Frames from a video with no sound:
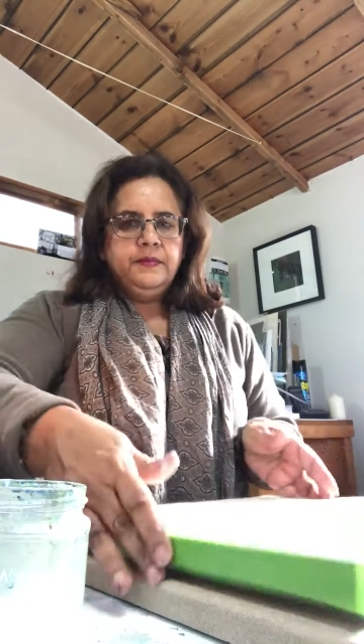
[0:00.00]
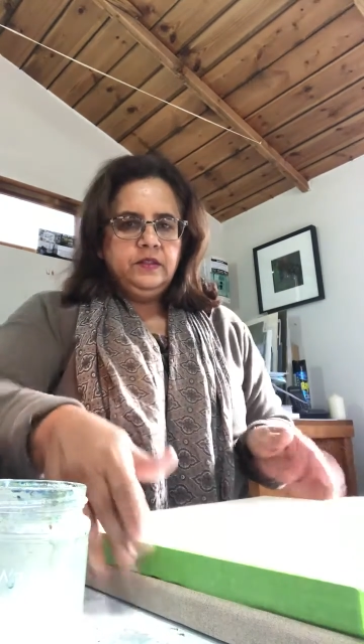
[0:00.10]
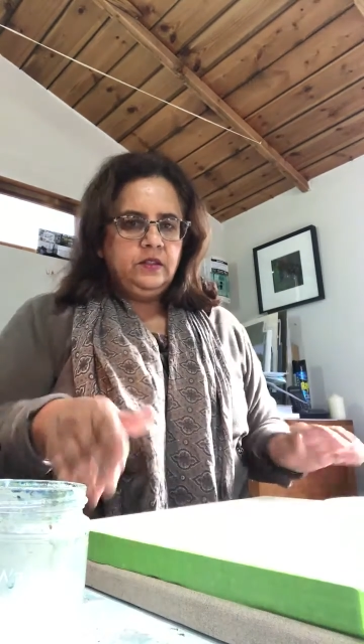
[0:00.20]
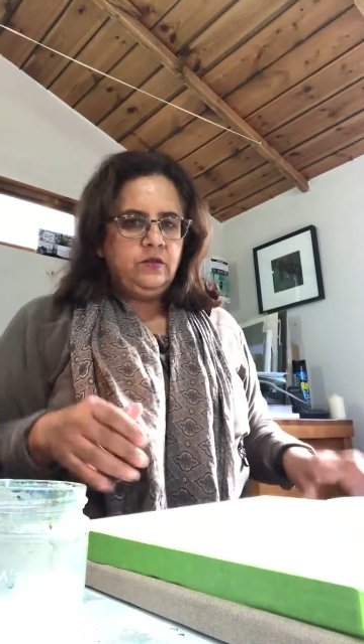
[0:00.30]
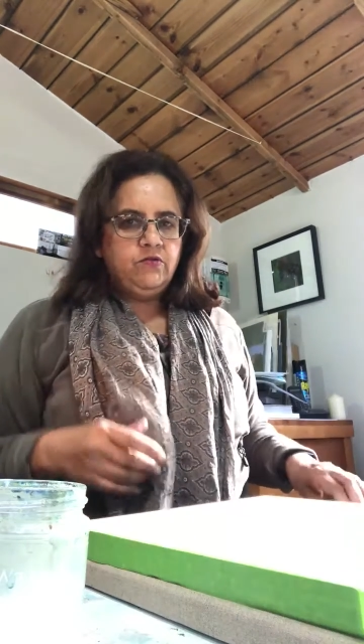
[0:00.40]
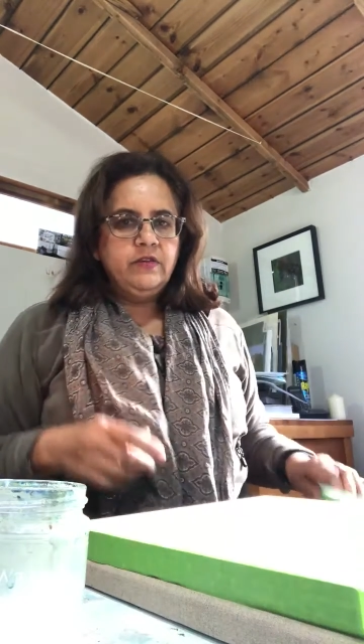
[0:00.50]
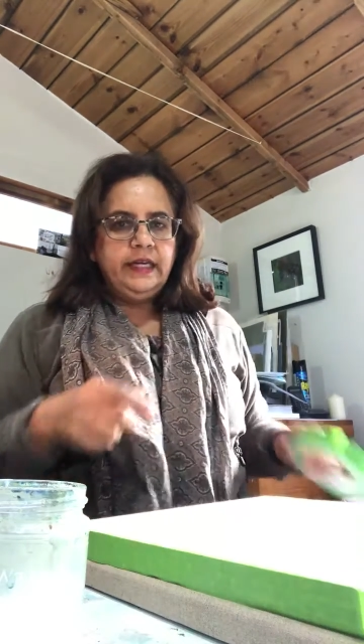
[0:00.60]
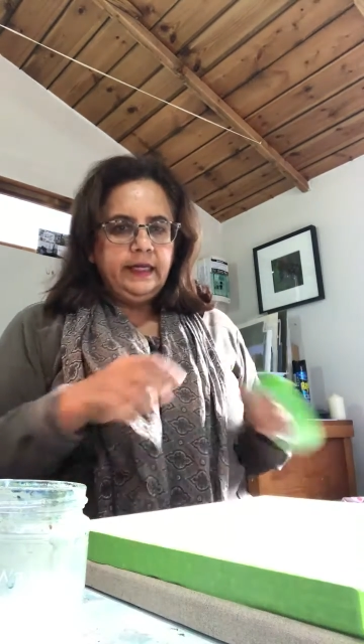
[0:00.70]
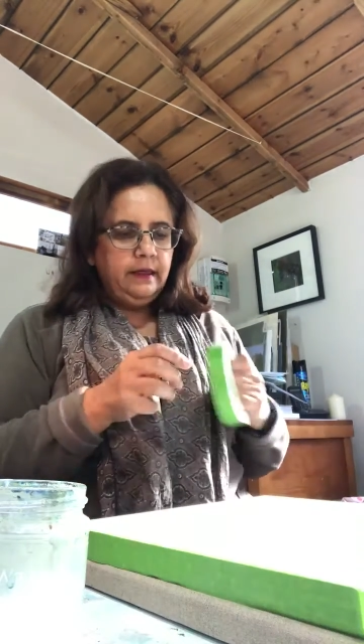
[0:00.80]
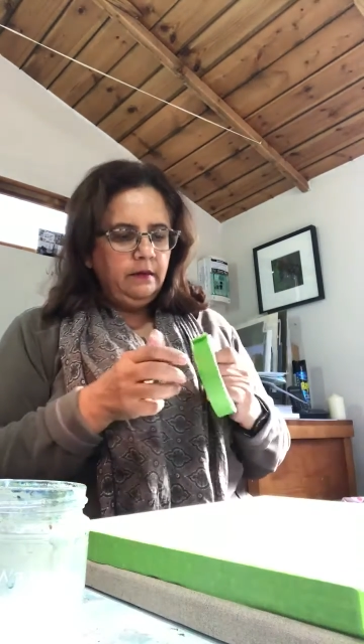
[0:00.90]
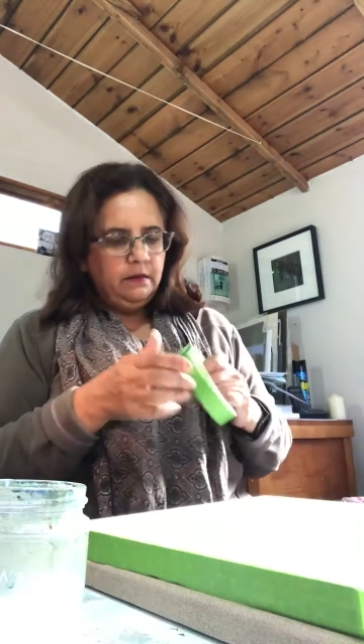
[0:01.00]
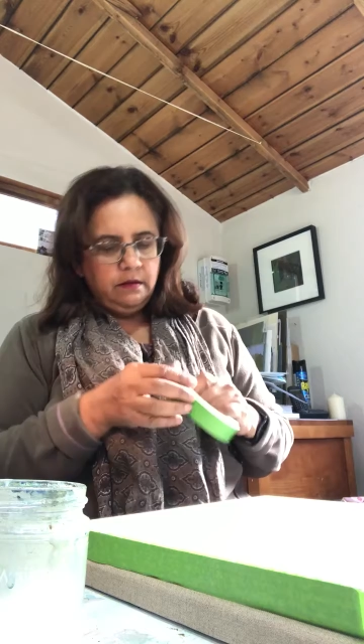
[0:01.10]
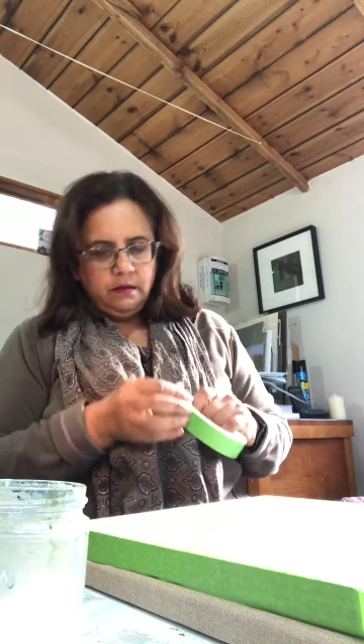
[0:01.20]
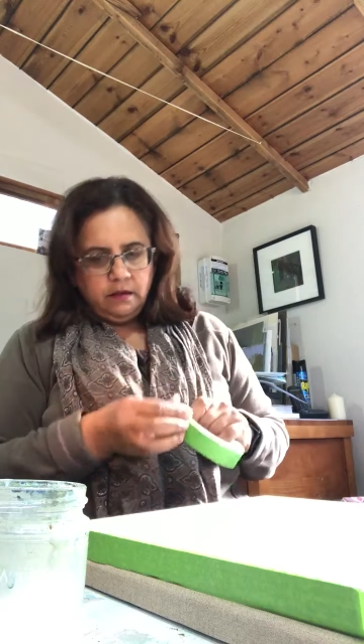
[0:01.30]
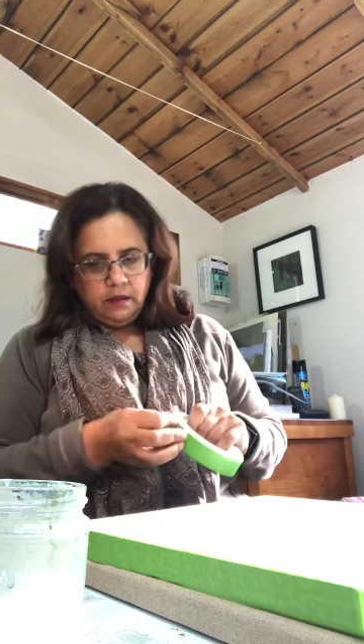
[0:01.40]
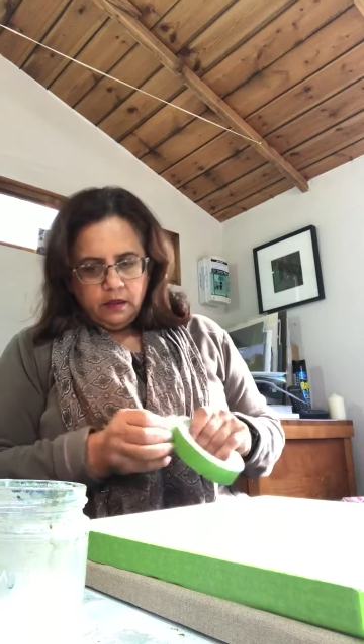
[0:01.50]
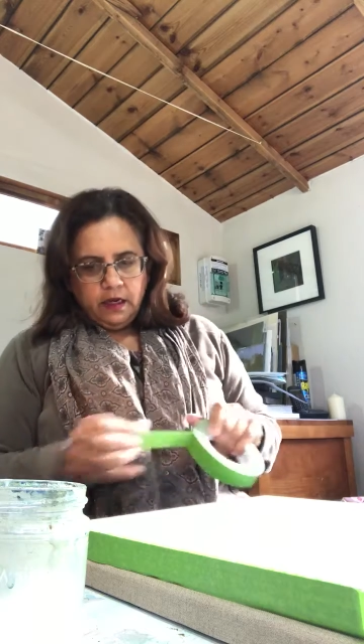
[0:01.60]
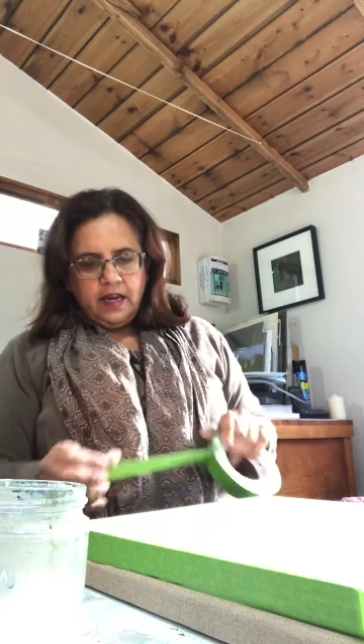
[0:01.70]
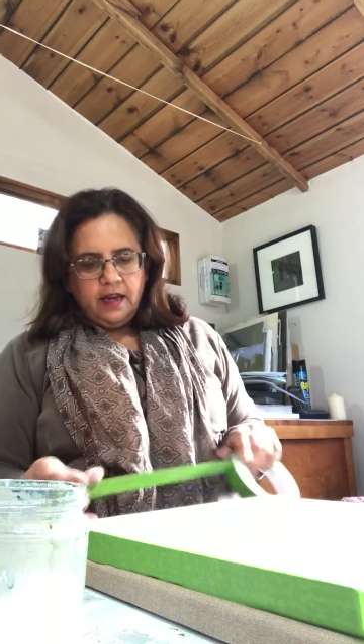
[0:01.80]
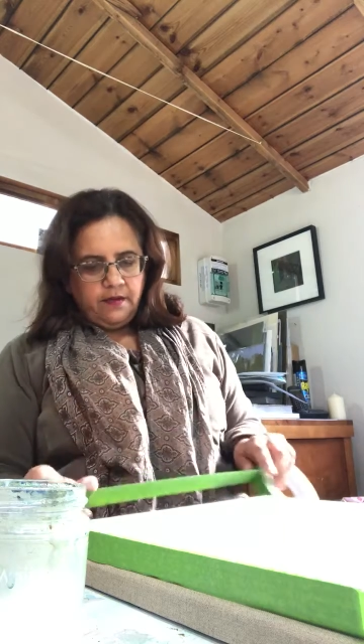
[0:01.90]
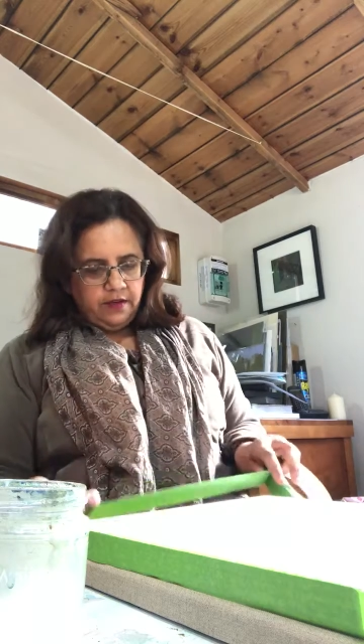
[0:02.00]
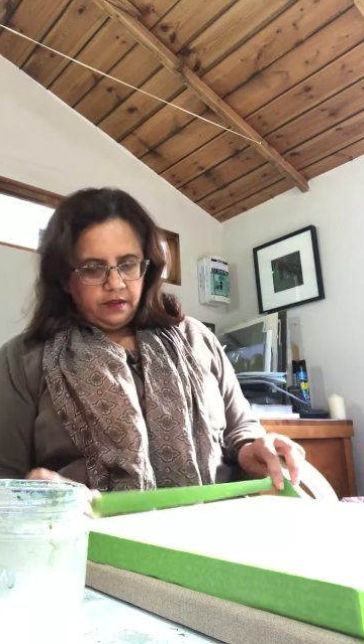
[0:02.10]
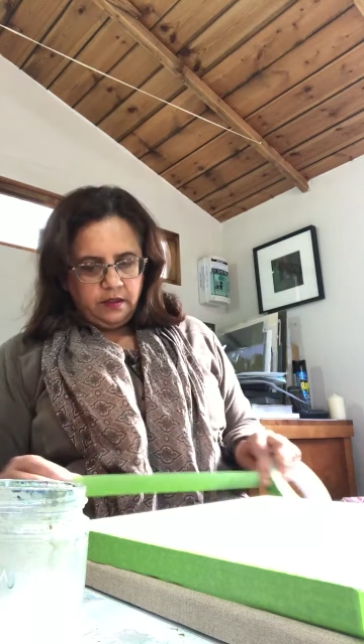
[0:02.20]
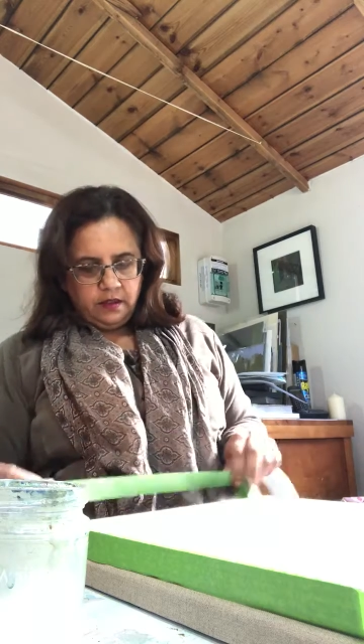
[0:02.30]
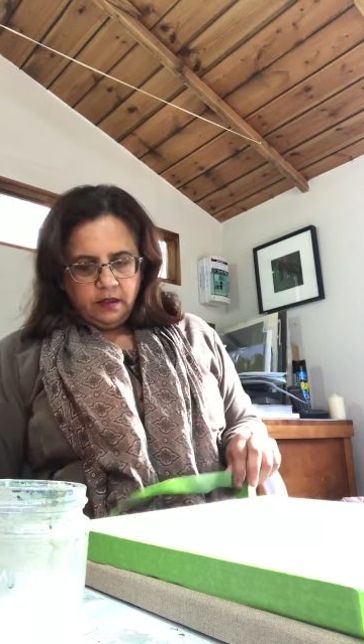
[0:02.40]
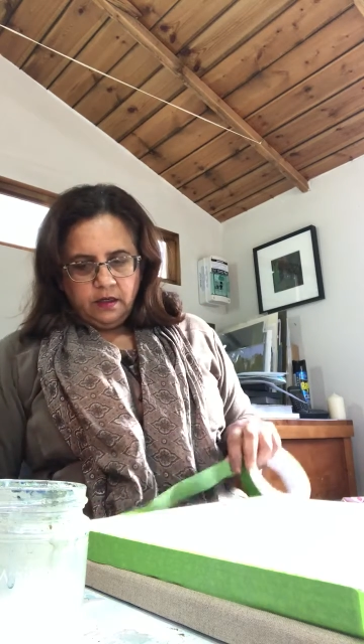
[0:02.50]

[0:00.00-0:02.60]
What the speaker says: is green. I love it.